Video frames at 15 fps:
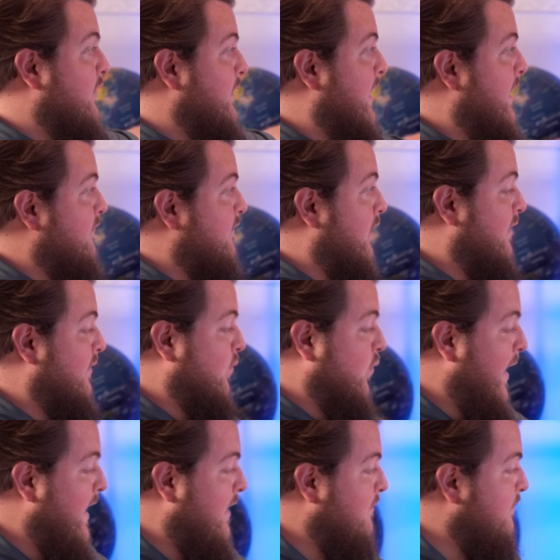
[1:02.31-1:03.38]
We have our
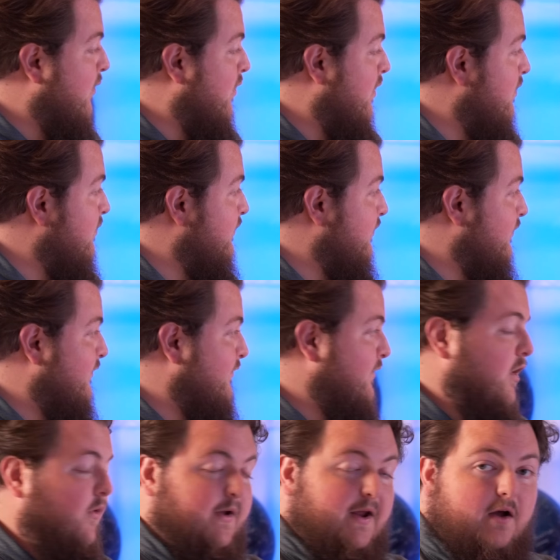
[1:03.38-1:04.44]
WAN port, which is
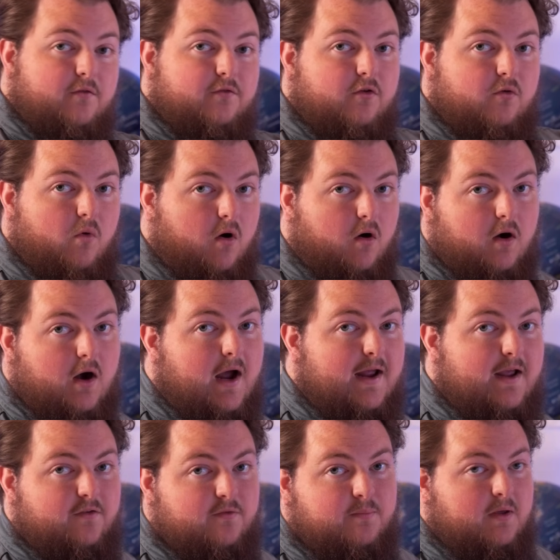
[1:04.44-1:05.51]
going out to our
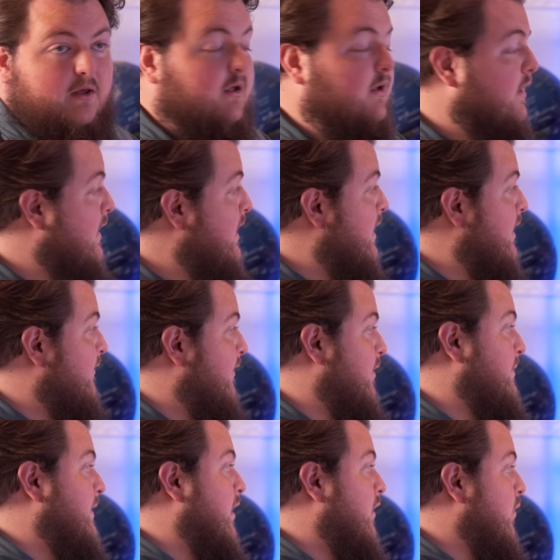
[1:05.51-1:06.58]
ISP.
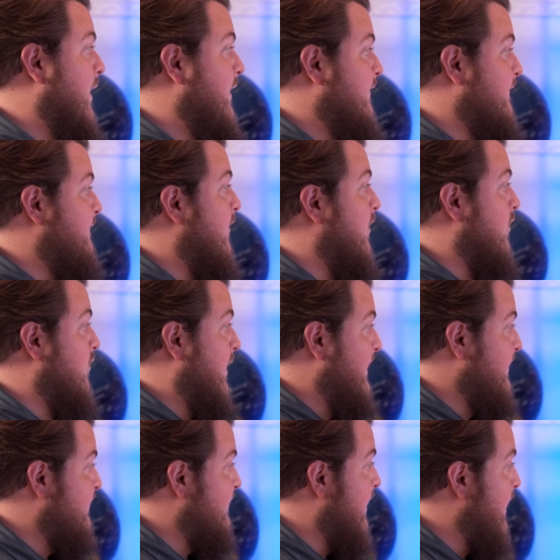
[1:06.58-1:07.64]
That'll be all the way on the far
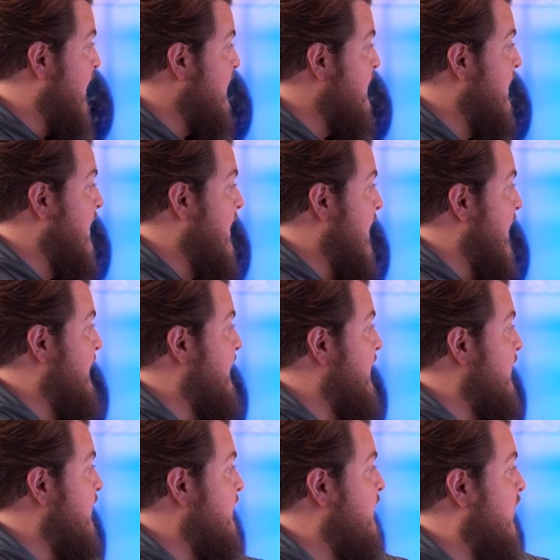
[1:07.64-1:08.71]
right side. And then
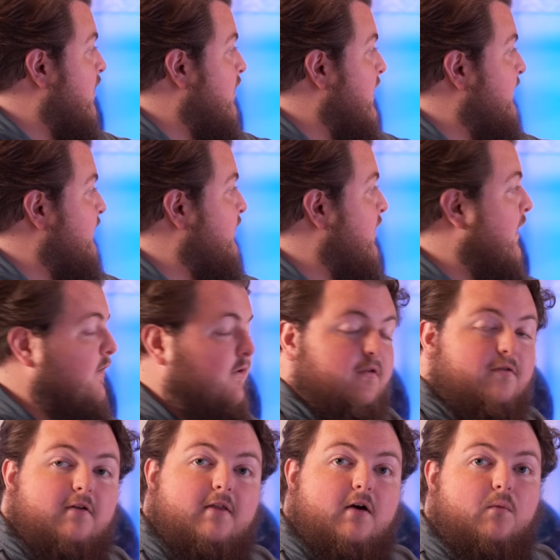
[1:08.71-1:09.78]
on the far left side, you
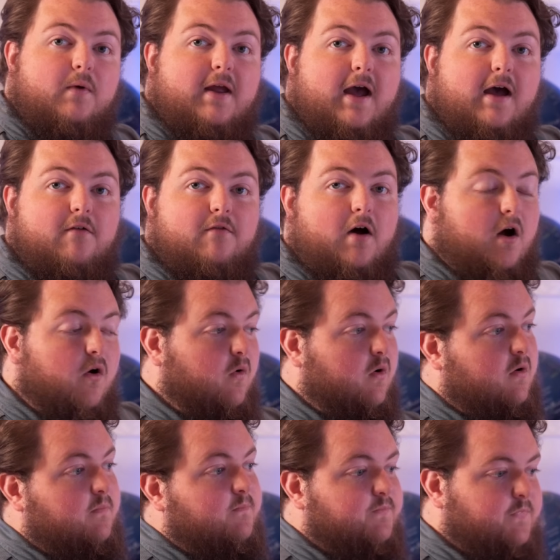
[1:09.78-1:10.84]
see that we have
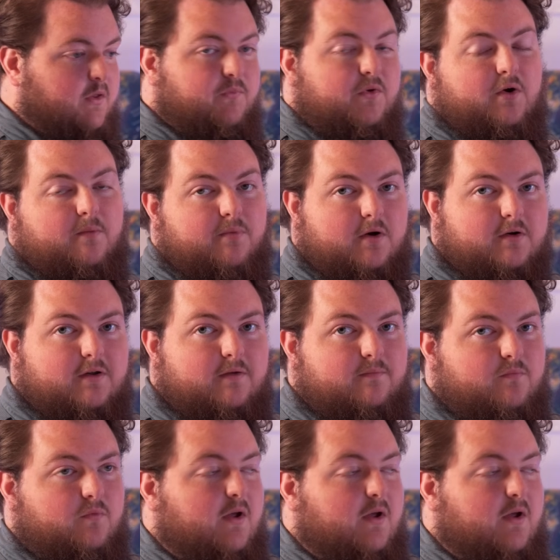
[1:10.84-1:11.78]
our computer plugged in.